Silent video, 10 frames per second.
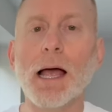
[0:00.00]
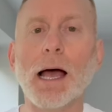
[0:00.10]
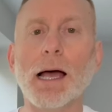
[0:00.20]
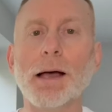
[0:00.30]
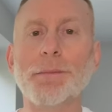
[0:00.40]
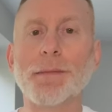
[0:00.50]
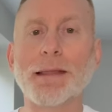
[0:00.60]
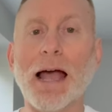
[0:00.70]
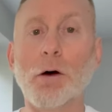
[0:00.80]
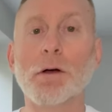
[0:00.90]

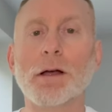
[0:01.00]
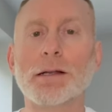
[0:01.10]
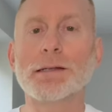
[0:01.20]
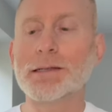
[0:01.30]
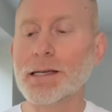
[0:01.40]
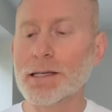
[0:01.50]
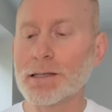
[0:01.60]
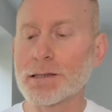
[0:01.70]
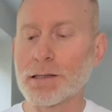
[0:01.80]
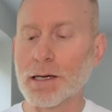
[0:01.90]
Now,
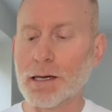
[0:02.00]
these